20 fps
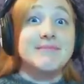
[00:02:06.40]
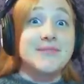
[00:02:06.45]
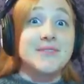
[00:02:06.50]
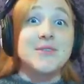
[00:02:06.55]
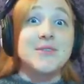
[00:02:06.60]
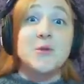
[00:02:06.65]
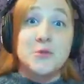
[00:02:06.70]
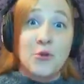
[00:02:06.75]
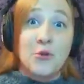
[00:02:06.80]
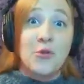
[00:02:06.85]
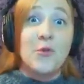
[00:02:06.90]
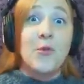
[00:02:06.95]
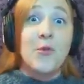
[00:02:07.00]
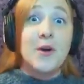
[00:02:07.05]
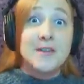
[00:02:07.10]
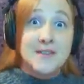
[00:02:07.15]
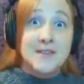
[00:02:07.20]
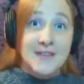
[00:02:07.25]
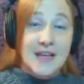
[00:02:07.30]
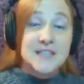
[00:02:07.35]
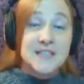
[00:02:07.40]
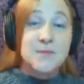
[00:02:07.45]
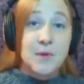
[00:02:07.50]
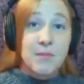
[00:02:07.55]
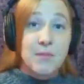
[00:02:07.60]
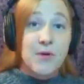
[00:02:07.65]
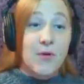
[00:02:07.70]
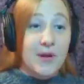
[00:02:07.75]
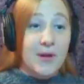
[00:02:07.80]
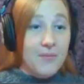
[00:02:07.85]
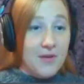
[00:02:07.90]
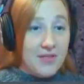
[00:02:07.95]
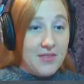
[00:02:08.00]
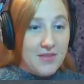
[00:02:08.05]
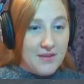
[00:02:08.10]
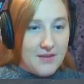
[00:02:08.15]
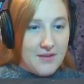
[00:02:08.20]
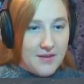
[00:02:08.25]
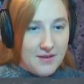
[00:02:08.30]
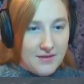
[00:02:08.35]
Those are the words, and that's what I'm going with.
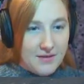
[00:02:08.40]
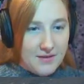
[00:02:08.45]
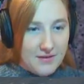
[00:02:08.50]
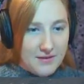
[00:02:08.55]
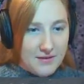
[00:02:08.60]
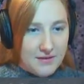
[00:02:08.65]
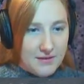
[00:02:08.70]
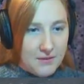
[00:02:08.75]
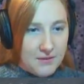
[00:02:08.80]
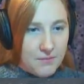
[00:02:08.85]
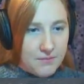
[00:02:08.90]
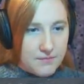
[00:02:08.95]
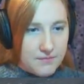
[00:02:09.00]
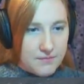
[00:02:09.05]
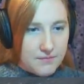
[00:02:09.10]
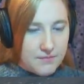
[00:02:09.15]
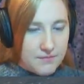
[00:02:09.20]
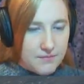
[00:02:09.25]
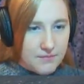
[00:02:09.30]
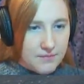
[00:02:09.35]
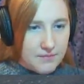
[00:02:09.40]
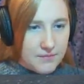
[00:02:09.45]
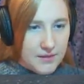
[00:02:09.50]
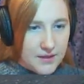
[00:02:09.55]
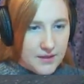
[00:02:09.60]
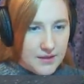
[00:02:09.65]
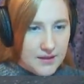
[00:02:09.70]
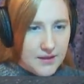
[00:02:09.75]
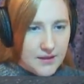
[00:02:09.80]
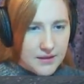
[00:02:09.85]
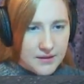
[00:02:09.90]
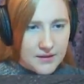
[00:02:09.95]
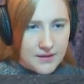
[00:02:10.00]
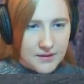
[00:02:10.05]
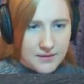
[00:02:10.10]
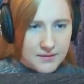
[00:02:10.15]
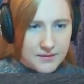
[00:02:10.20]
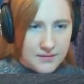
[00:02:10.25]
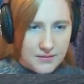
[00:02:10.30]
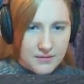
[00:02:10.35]
Uh, yep. Eh?
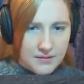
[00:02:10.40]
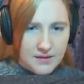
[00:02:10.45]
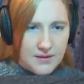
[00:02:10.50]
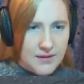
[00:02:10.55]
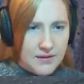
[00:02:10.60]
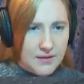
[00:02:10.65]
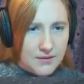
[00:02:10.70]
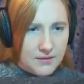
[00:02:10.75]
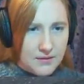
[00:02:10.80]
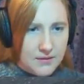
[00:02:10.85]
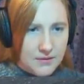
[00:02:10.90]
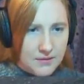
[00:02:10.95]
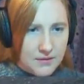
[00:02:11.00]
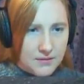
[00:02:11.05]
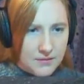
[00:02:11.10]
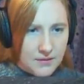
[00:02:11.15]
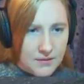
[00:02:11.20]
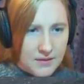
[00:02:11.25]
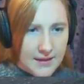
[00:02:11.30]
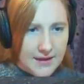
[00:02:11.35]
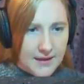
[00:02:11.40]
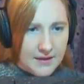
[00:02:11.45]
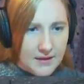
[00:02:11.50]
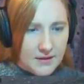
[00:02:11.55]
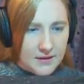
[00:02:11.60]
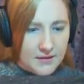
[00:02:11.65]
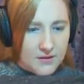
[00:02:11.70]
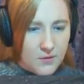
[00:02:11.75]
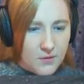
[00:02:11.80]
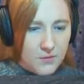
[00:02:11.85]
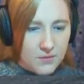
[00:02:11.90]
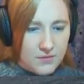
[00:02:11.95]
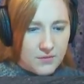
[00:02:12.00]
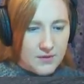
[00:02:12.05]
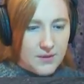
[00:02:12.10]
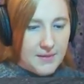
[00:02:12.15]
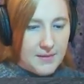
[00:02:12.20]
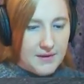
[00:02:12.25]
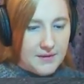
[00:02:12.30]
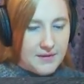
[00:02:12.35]
Eh? Click. No.
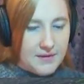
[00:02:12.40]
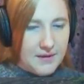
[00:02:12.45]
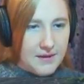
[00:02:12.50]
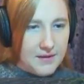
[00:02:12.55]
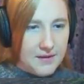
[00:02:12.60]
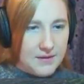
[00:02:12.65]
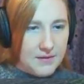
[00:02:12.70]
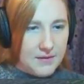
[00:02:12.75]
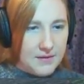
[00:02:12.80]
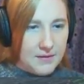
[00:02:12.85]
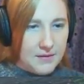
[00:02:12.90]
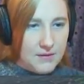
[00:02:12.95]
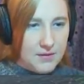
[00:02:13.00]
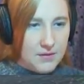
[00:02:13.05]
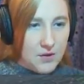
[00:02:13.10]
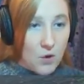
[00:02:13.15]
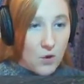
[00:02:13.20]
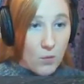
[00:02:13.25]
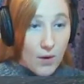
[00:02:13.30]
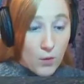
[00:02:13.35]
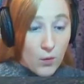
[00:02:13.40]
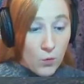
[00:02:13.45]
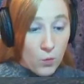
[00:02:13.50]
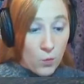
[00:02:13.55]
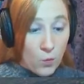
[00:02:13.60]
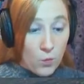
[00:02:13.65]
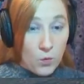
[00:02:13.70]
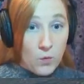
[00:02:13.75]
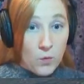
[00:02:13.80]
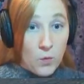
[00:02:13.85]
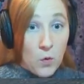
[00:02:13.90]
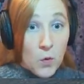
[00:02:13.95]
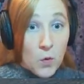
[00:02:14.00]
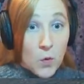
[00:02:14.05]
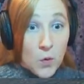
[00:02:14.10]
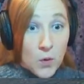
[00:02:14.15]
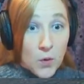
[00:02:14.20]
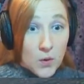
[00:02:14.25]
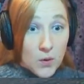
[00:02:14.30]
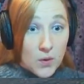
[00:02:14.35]
Come on. Eh. woo,
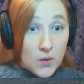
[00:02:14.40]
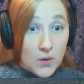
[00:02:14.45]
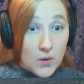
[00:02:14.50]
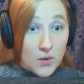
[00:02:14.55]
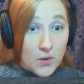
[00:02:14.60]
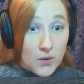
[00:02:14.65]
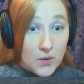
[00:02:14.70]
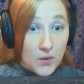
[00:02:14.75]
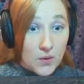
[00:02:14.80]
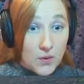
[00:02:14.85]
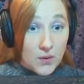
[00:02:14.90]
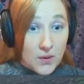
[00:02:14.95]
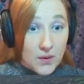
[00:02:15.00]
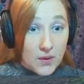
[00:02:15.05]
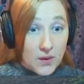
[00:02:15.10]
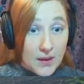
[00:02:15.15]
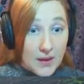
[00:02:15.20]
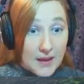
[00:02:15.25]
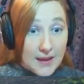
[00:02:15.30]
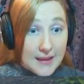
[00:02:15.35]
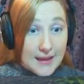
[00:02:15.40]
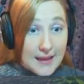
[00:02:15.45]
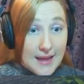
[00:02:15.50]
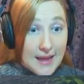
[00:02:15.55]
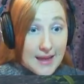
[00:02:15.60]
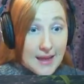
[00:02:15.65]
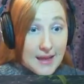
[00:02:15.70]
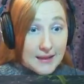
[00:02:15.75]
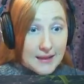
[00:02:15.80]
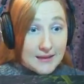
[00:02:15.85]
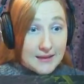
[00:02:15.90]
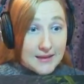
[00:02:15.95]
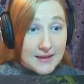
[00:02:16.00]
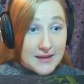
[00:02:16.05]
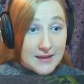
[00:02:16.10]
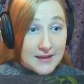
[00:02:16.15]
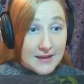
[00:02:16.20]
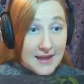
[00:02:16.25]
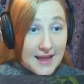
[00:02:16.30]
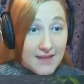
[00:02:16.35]
Ah, can,
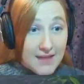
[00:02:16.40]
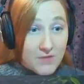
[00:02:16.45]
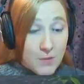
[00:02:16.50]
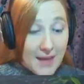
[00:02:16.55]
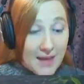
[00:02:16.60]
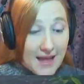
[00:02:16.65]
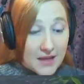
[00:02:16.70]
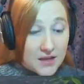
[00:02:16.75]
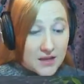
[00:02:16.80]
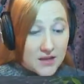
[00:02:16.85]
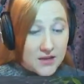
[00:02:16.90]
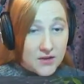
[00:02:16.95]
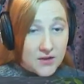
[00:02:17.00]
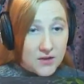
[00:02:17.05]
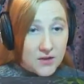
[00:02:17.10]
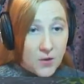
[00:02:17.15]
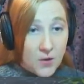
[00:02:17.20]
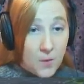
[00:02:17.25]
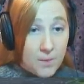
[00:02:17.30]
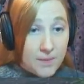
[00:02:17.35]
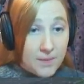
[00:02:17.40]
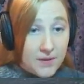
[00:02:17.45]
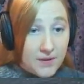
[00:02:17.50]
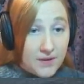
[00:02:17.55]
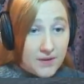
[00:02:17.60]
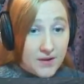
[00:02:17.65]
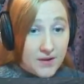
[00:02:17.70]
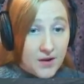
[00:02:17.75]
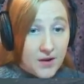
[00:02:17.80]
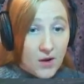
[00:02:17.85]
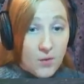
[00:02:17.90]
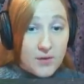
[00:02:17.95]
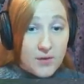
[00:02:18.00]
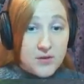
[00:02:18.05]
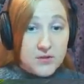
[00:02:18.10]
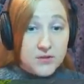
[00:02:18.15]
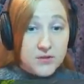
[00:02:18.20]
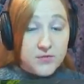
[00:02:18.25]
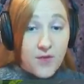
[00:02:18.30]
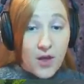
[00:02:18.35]
can I have you back? Nope. Or oh, are
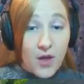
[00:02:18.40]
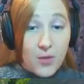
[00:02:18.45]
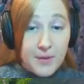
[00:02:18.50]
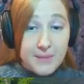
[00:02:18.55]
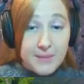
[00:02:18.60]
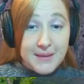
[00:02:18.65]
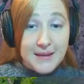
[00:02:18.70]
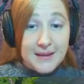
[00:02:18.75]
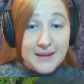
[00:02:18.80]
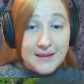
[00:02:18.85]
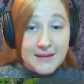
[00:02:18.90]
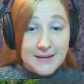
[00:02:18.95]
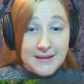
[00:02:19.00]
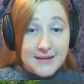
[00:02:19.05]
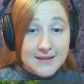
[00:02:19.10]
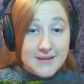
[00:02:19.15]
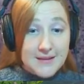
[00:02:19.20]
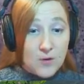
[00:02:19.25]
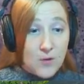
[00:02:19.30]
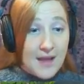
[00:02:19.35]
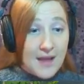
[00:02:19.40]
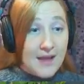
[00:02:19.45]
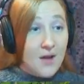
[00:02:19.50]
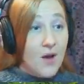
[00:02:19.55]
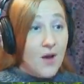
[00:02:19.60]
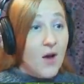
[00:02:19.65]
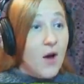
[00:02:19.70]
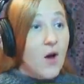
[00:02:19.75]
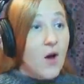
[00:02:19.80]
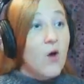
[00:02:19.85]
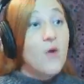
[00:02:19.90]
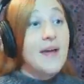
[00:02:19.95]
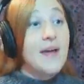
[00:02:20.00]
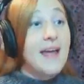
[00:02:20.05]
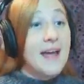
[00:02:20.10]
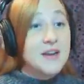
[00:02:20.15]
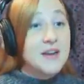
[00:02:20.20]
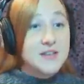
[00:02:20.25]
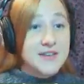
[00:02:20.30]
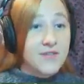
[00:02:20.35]
you just following me? Is that okay? Okay,
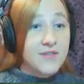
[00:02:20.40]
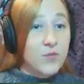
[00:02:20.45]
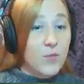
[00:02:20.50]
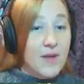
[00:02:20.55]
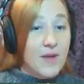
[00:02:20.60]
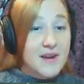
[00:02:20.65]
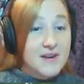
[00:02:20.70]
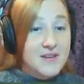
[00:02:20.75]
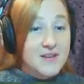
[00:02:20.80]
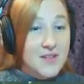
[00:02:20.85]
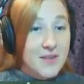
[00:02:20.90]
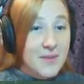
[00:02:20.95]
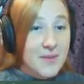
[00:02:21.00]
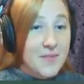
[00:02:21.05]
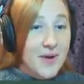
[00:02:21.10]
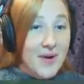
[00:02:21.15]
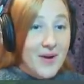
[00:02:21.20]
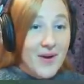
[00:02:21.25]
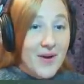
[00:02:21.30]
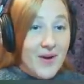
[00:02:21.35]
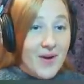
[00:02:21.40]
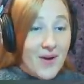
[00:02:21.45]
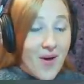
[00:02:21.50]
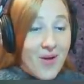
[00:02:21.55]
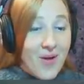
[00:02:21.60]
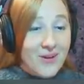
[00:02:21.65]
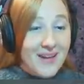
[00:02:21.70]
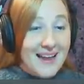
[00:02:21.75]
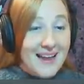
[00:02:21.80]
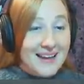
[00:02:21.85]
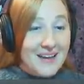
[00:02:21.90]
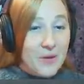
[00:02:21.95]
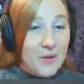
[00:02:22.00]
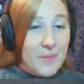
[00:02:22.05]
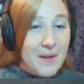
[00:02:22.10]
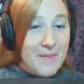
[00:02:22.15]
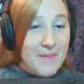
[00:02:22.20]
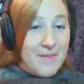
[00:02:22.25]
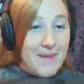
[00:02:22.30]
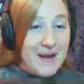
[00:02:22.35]
I just have to run into them. Oh, they're like little
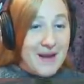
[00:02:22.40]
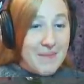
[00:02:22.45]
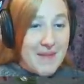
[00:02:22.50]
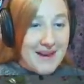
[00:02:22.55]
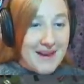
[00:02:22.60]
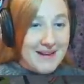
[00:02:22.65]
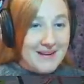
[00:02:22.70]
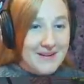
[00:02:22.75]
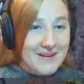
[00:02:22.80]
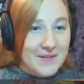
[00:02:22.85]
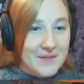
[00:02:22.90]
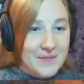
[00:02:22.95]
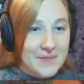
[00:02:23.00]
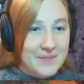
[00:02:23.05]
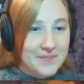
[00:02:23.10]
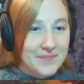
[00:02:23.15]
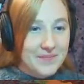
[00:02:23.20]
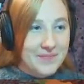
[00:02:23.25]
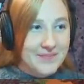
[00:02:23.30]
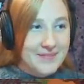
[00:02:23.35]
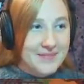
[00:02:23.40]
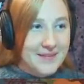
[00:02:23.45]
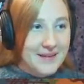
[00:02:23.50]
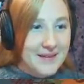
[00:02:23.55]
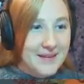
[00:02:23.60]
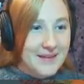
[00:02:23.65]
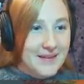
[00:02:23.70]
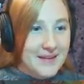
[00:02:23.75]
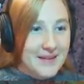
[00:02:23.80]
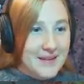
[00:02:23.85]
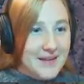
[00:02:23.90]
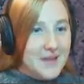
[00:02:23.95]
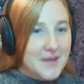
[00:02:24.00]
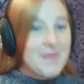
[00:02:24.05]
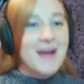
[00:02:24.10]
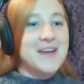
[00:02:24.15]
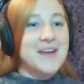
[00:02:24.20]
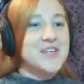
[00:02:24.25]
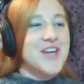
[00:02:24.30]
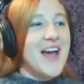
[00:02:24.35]
baby Pikmin
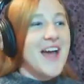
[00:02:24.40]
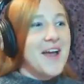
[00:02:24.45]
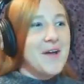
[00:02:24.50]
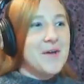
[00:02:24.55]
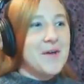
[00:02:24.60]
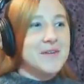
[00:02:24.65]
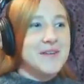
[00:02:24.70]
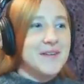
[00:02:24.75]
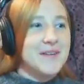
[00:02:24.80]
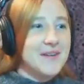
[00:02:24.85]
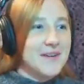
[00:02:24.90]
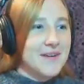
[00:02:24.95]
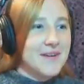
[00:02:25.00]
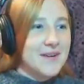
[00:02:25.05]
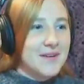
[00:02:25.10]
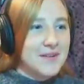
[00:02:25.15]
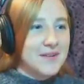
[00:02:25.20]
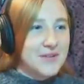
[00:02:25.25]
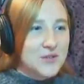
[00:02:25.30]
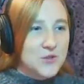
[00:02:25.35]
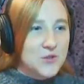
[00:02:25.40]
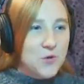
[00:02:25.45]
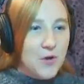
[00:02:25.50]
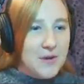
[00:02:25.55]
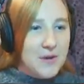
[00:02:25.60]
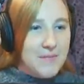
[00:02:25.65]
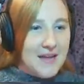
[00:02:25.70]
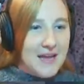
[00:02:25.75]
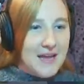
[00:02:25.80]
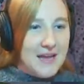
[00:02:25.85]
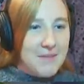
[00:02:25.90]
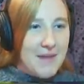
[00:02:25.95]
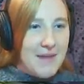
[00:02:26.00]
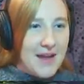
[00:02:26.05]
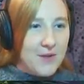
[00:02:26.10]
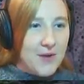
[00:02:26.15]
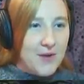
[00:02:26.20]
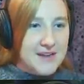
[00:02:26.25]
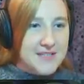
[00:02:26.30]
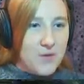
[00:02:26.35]
on, child! Join me in
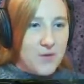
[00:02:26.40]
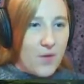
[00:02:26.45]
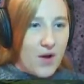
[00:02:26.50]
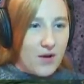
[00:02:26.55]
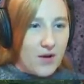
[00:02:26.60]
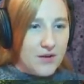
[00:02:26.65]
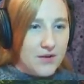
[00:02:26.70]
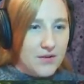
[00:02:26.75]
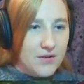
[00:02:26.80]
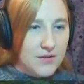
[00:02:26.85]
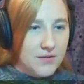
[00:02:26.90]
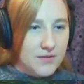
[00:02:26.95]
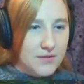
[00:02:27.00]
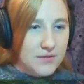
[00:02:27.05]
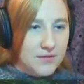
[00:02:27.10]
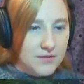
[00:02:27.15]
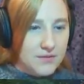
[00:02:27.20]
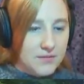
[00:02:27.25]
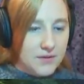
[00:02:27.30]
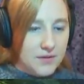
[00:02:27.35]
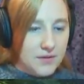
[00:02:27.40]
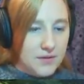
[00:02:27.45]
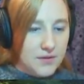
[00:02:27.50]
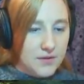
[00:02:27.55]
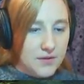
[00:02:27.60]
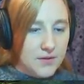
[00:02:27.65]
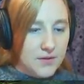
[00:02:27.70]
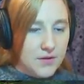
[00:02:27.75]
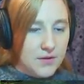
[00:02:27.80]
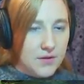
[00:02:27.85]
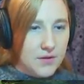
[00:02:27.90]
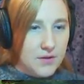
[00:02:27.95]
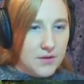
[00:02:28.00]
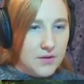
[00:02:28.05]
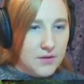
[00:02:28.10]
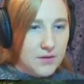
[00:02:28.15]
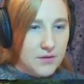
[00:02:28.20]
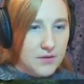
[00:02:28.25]
my crazy walk. Uh...